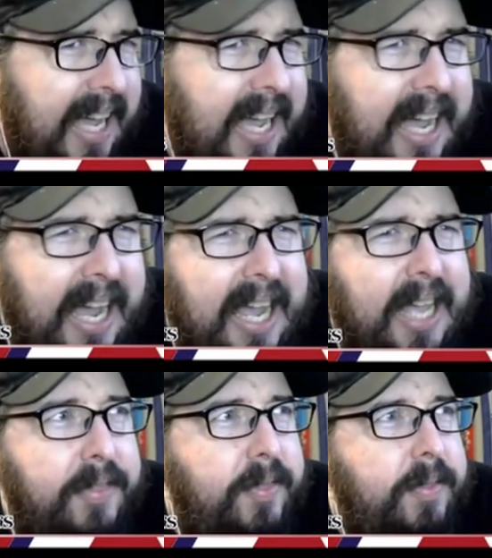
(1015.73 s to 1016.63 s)
I,
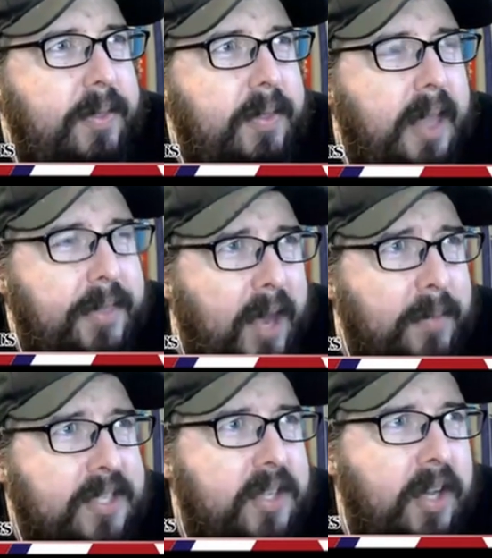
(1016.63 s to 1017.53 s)
I I thought
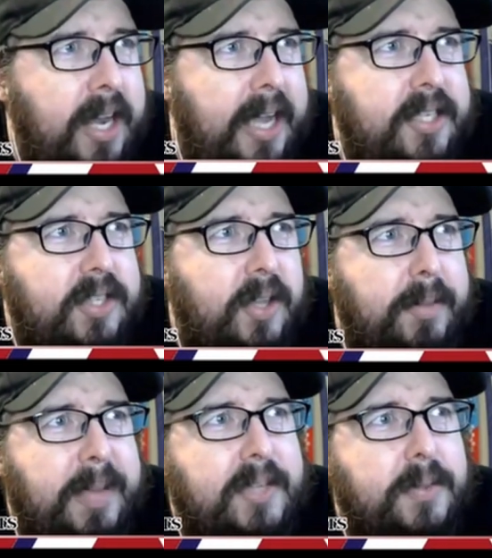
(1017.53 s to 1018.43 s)
it was good. I just thought
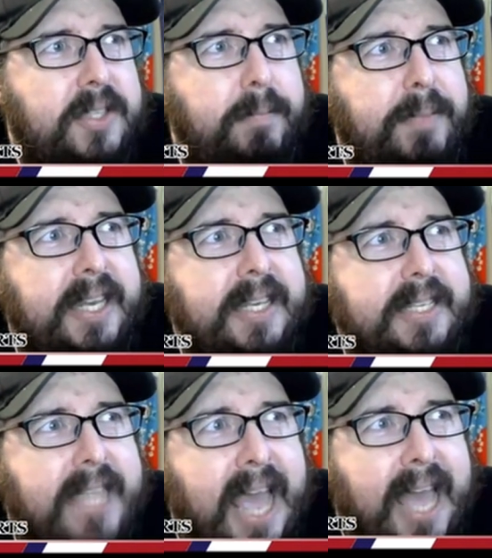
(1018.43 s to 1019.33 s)
the match was a bit
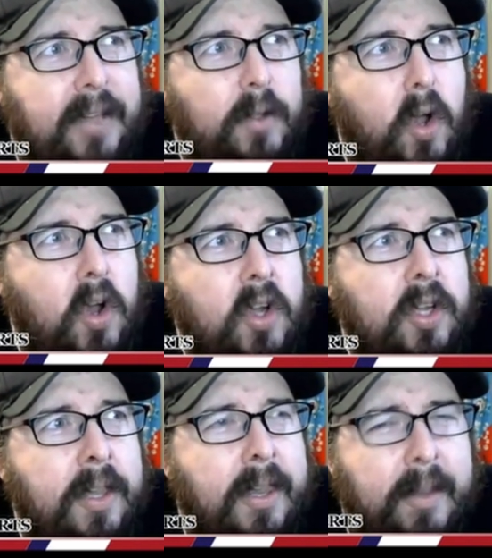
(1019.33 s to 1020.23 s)
tad
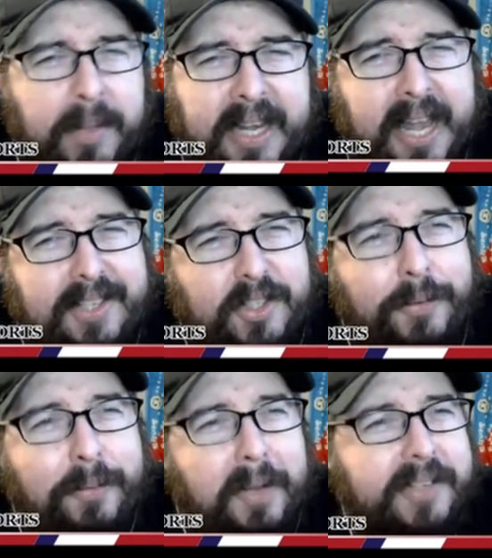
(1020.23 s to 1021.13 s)
long, but not
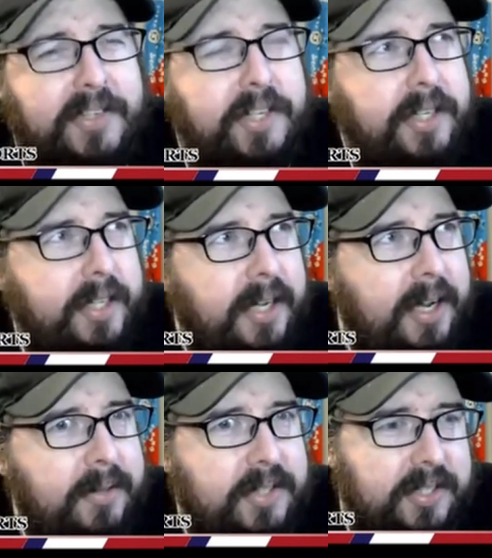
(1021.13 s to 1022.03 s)
too much. You
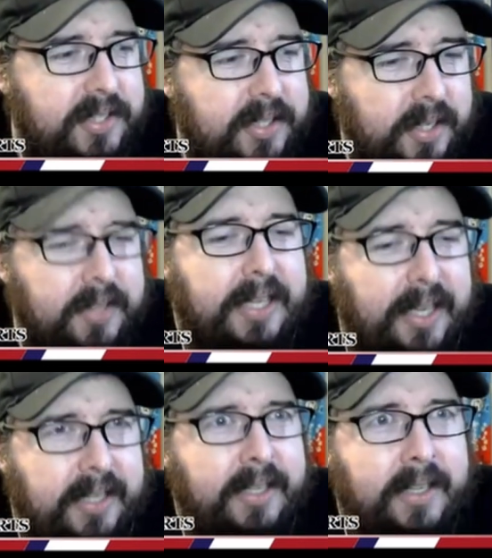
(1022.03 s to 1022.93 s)
know, just
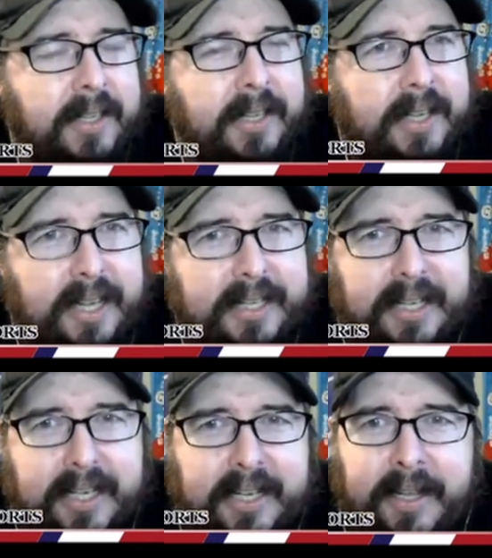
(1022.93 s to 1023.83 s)
okay. I
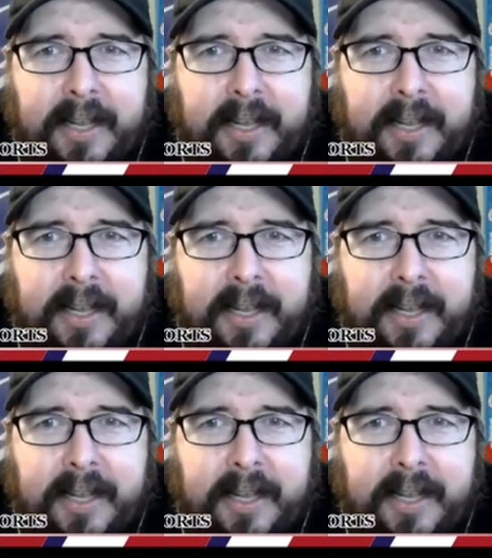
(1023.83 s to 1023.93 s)
get it.